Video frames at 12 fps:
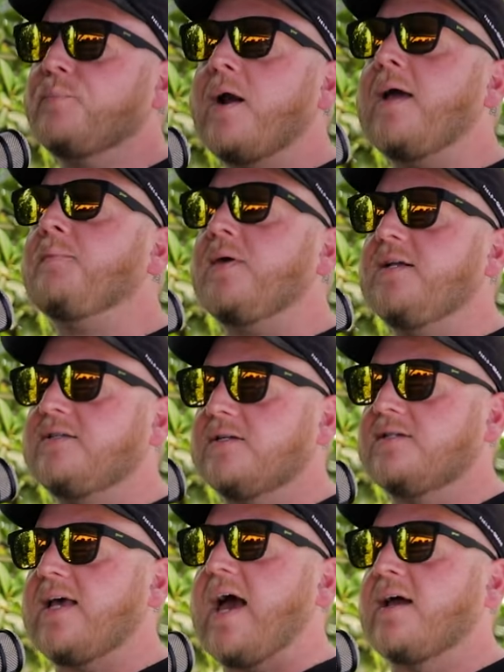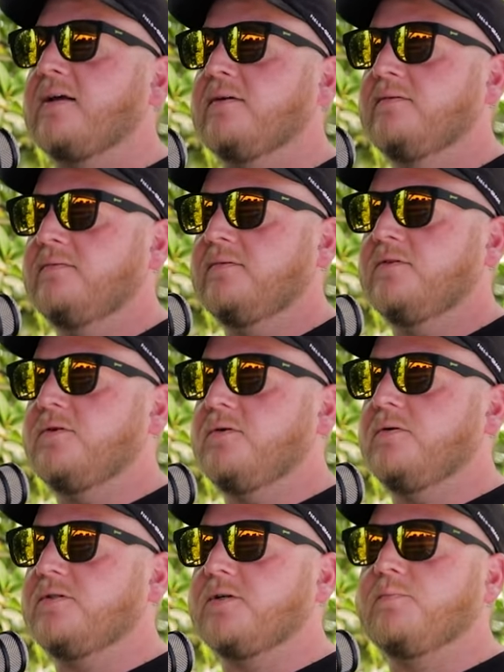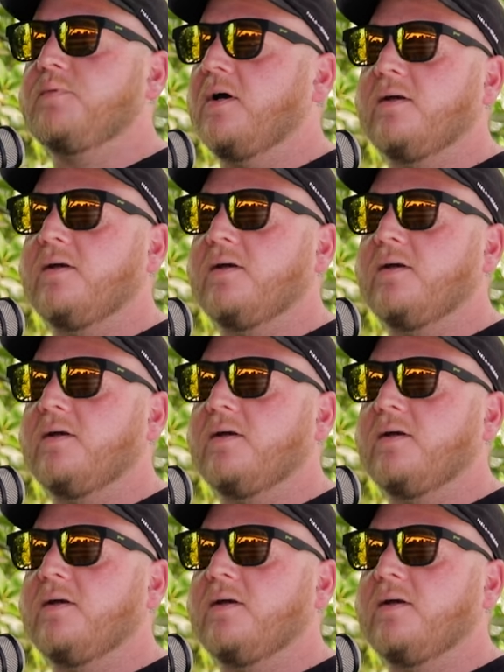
Prime Pizza Zach, who is a,